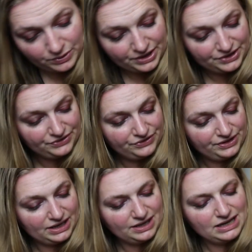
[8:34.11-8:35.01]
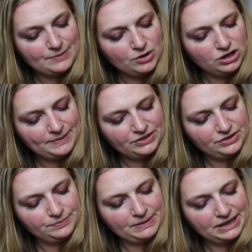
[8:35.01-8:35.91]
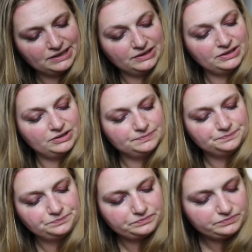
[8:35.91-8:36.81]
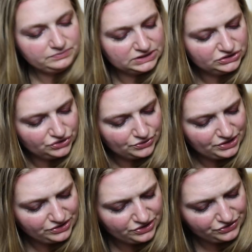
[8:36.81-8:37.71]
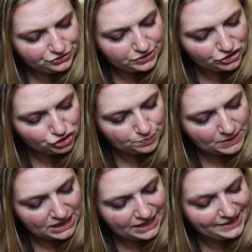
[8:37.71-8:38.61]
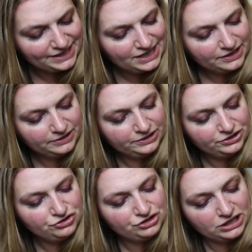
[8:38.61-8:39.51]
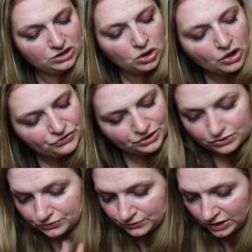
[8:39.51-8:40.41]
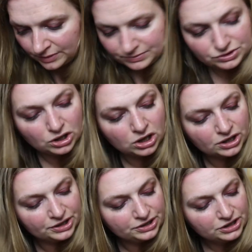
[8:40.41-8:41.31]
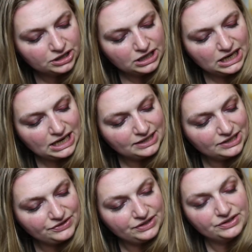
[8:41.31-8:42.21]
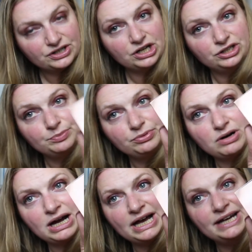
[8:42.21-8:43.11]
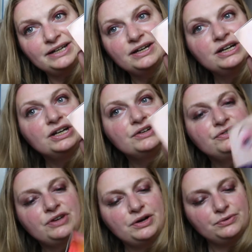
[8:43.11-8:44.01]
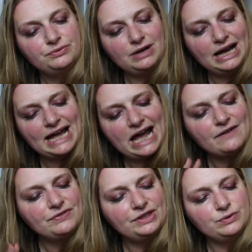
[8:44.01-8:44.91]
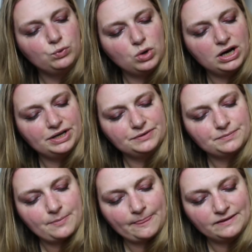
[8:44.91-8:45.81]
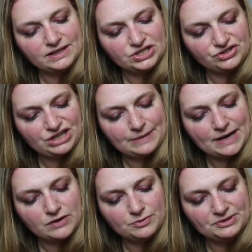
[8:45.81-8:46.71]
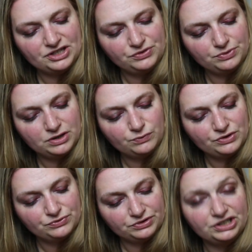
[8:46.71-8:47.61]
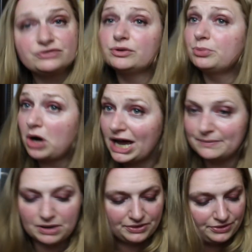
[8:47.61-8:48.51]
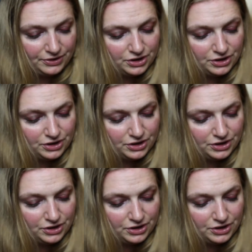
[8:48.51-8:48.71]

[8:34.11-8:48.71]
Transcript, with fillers: was, the, I'm all about the body glitter. So this is Treasure Pot Glitter Gel, also from Tarte, and it's in the color Pride. So I have the one that they just came out with, but this one was released for Pride Month.